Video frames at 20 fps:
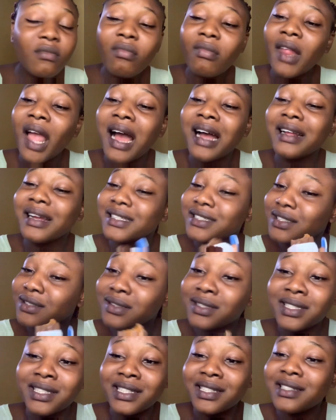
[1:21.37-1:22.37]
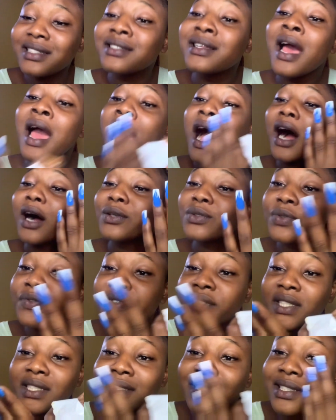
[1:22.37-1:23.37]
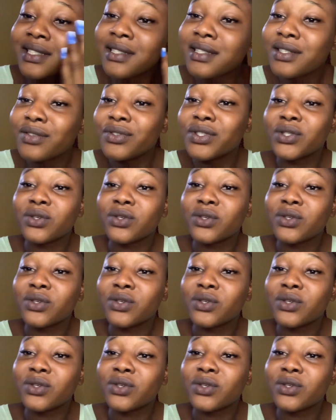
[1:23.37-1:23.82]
And just, the thing is, I want to finish this series